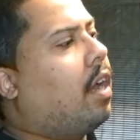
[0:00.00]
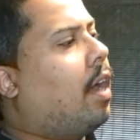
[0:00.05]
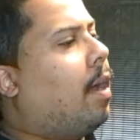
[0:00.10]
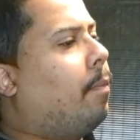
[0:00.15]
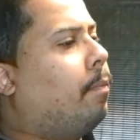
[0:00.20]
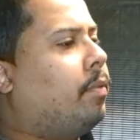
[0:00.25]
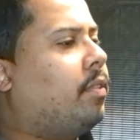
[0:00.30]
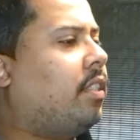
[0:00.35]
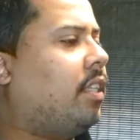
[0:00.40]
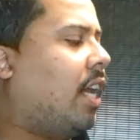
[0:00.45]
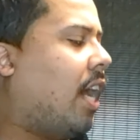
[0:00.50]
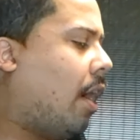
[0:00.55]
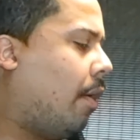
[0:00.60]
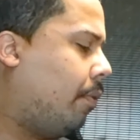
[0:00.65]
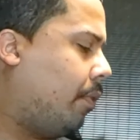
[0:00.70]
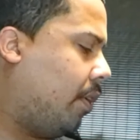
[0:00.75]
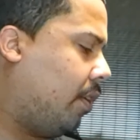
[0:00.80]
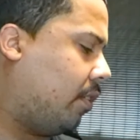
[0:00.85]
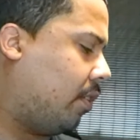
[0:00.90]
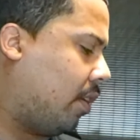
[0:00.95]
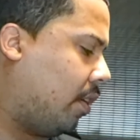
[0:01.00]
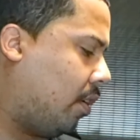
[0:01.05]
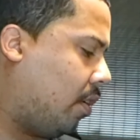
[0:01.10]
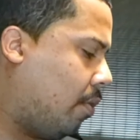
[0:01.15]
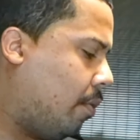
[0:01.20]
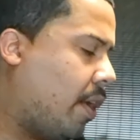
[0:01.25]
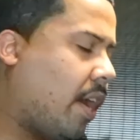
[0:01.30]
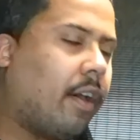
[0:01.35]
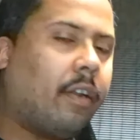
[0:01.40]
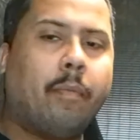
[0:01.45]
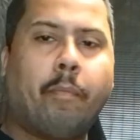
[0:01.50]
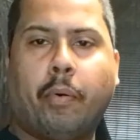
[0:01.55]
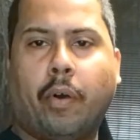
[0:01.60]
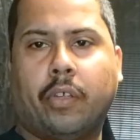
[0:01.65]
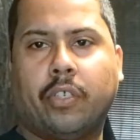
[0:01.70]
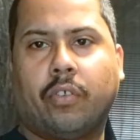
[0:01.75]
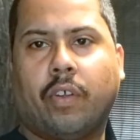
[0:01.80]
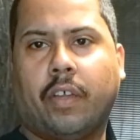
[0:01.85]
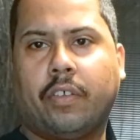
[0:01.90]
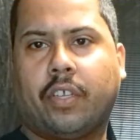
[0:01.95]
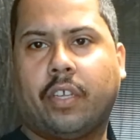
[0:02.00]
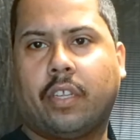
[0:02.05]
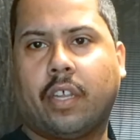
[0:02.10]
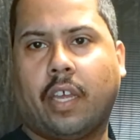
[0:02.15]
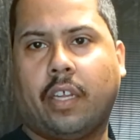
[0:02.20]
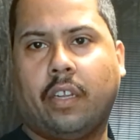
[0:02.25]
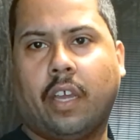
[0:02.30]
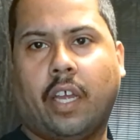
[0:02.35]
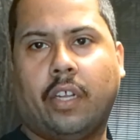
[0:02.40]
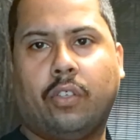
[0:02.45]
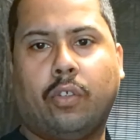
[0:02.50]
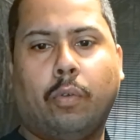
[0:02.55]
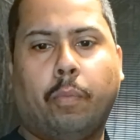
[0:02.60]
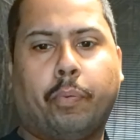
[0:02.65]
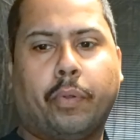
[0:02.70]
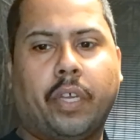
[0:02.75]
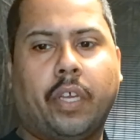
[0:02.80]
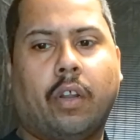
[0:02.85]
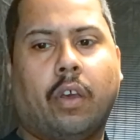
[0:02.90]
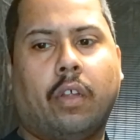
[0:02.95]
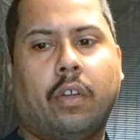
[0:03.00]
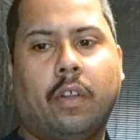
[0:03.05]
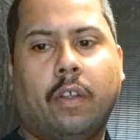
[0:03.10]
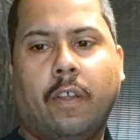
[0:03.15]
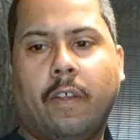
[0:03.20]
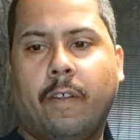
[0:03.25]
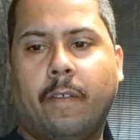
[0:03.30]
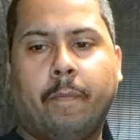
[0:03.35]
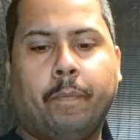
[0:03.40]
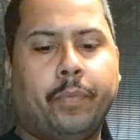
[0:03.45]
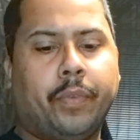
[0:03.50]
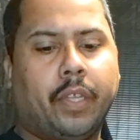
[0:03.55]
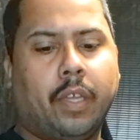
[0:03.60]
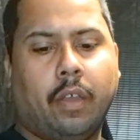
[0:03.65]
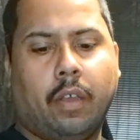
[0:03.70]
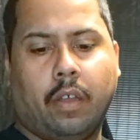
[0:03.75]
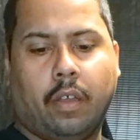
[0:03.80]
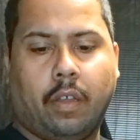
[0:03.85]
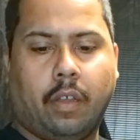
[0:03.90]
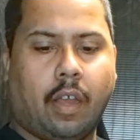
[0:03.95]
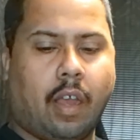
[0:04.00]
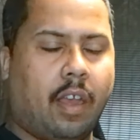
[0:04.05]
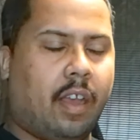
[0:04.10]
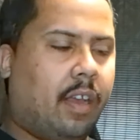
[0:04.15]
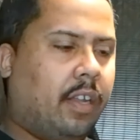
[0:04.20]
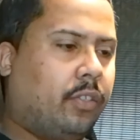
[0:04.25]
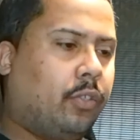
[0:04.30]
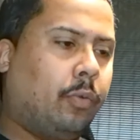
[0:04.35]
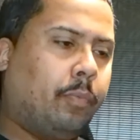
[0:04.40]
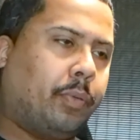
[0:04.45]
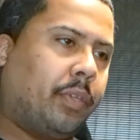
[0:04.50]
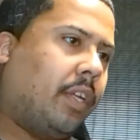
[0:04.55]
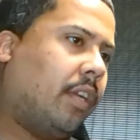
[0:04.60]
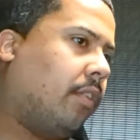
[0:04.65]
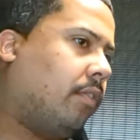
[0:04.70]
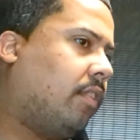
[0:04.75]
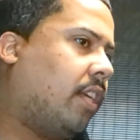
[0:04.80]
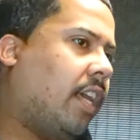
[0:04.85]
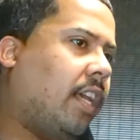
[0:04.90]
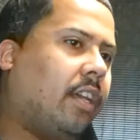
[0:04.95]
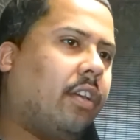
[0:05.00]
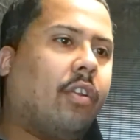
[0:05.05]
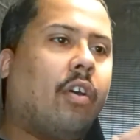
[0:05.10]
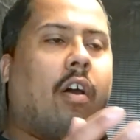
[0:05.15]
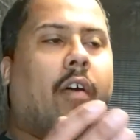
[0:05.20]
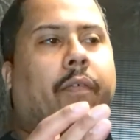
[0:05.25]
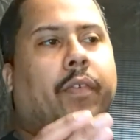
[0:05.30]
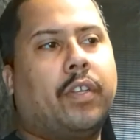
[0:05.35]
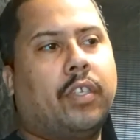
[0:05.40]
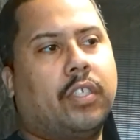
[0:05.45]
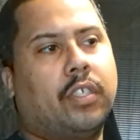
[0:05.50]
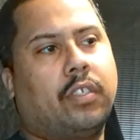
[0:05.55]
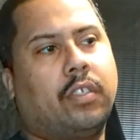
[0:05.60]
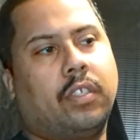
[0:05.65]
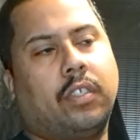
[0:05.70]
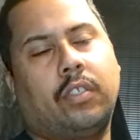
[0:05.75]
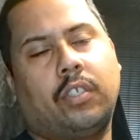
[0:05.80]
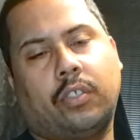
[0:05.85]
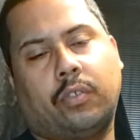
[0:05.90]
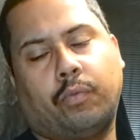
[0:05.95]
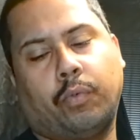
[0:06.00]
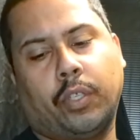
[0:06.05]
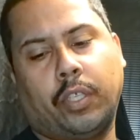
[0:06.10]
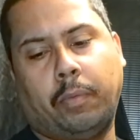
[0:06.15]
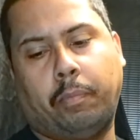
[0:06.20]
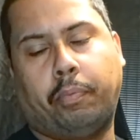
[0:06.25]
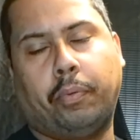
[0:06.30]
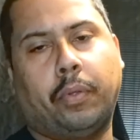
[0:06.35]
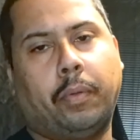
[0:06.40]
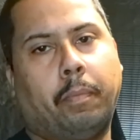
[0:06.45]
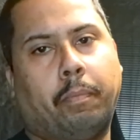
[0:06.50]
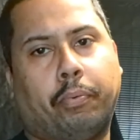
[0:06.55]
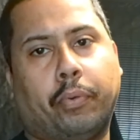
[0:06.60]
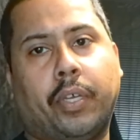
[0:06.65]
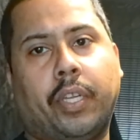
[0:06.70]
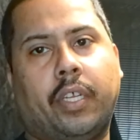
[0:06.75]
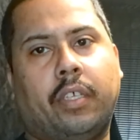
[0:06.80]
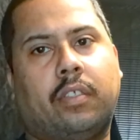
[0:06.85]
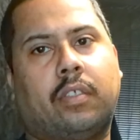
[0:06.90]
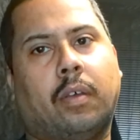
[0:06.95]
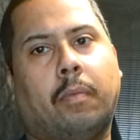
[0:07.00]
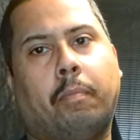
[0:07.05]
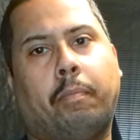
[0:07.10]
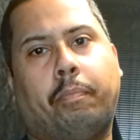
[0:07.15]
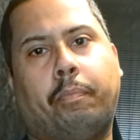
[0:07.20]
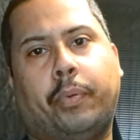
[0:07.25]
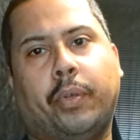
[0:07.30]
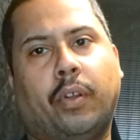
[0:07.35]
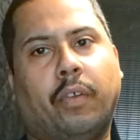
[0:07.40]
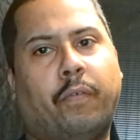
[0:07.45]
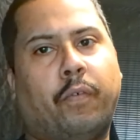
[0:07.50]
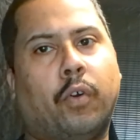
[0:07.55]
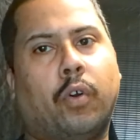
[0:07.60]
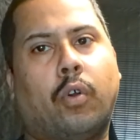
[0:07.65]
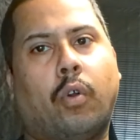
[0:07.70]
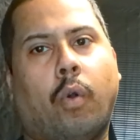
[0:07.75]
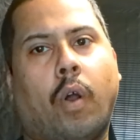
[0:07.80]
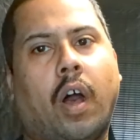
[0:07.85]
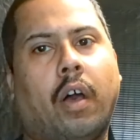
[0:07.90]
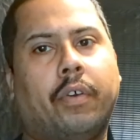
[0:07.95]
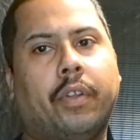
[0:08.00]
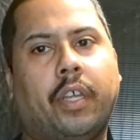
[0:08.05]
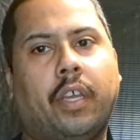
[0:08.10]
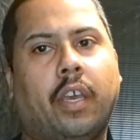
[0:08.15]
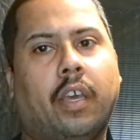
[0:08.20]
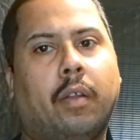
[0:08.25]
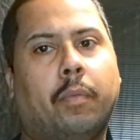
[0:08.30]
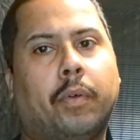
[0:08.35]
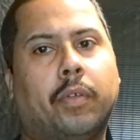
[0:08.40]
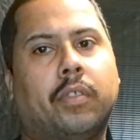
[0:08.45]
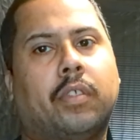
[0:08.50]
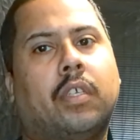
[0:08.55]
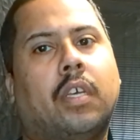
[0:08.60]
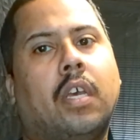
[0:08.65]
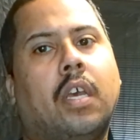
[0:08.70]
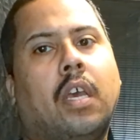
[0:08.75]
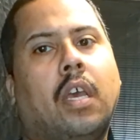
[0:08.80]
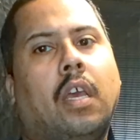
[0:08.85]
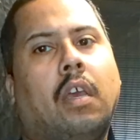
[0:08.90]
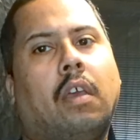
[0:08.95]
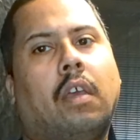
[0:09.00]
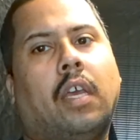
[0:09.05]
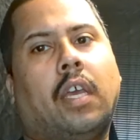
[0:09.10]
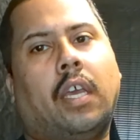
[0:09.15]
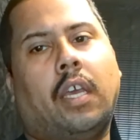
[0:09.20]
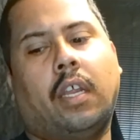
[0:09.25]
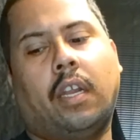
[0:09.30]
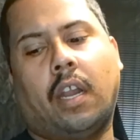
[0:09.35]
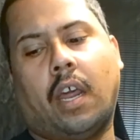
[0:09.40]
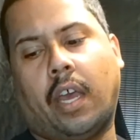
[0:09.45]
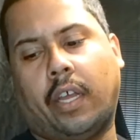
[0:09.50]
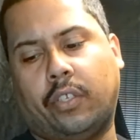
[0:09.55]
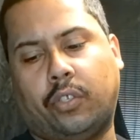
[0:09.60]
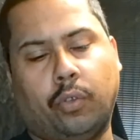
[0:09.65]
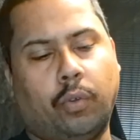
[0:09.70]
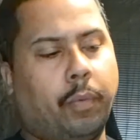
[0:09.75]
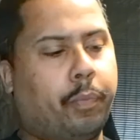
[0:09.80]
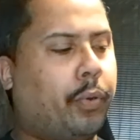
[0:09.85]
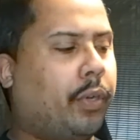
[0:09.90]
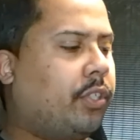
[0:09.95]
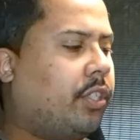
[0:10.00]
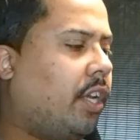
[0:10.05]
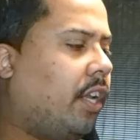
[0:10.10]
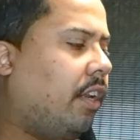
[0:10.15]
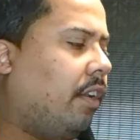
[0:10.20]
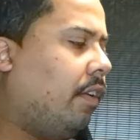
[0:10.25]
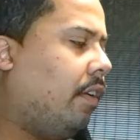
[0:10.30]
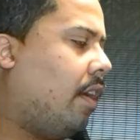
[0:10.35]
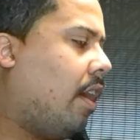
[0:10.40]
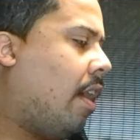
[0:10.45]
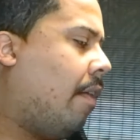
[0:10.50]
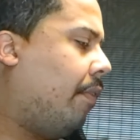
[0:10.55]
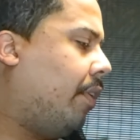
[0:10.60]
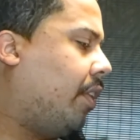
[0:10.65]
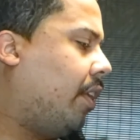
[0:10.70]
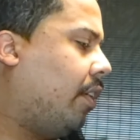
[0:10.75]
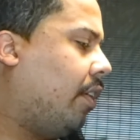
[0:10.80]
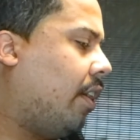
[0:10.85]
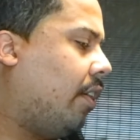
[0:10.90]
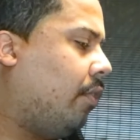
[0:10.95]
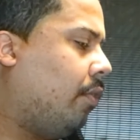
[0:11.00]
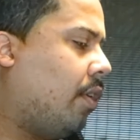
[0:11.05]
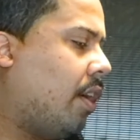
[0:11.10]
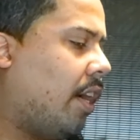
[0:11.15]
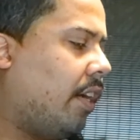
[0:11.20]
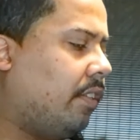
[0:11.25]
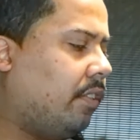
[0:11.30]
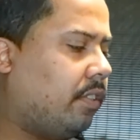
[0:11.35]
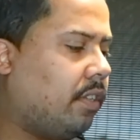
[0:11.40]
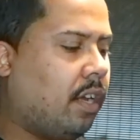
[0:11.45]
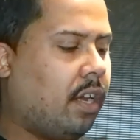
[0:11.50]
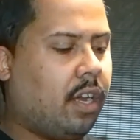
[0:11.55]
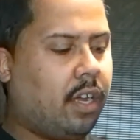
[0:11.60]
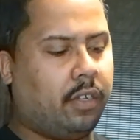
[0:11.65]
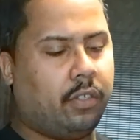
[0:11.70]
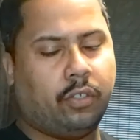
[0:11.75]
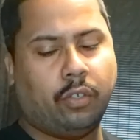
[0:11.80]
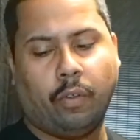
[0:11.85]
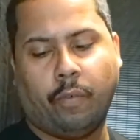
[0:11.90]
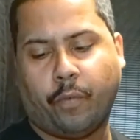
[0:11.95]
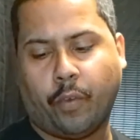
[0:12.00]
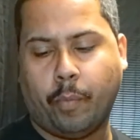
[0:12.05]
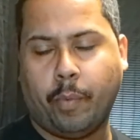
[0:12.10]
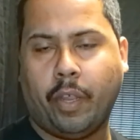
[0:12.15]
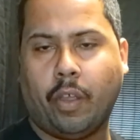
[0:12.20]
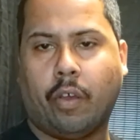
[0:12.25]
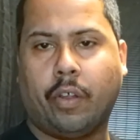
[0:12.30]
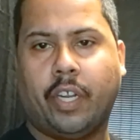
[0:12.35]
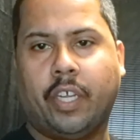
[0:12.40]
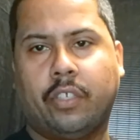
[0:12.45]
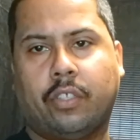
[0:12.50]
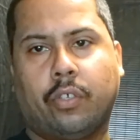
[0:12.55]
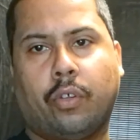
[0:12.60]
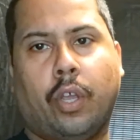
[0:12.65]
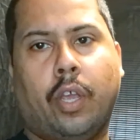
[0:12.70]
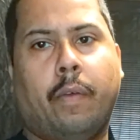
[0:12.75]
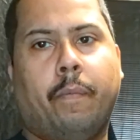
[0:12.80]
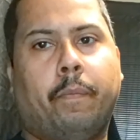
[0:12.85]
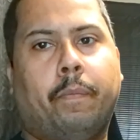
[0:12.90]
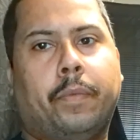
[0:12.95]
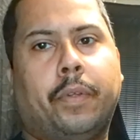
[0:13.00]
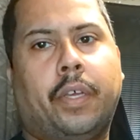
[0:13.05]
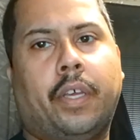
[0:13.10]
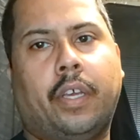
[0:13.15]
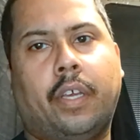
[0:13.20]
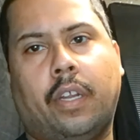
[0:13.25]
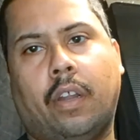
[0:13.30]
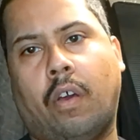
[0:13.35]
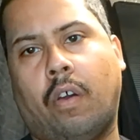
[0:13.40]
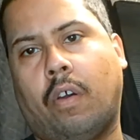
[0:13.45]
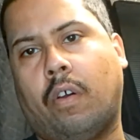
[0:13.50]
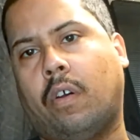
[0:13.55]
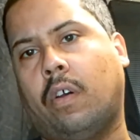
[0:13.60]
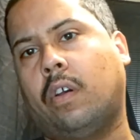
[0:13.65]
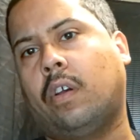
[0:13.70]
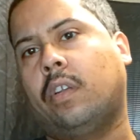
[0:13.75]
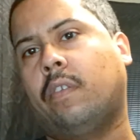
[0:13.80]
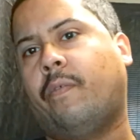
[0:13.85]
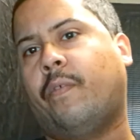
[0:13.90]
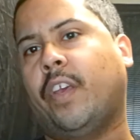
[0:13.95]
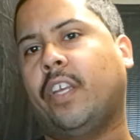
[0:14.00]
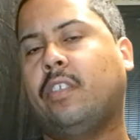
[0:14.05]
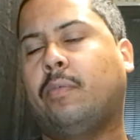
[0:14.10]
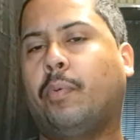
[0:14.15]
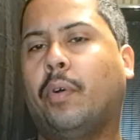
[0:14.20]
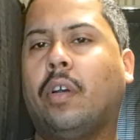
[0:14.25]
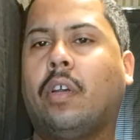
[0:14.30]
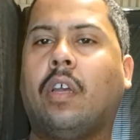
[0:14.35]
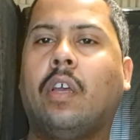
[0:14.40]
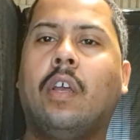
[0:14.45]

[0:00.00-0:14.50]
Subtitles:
see how it's gonna go down in BallsRus, because I do plan on taking off and just really breeding some beautiful quality animals. And I do appreciate everything that you guys do for me on Instagram and on Facebook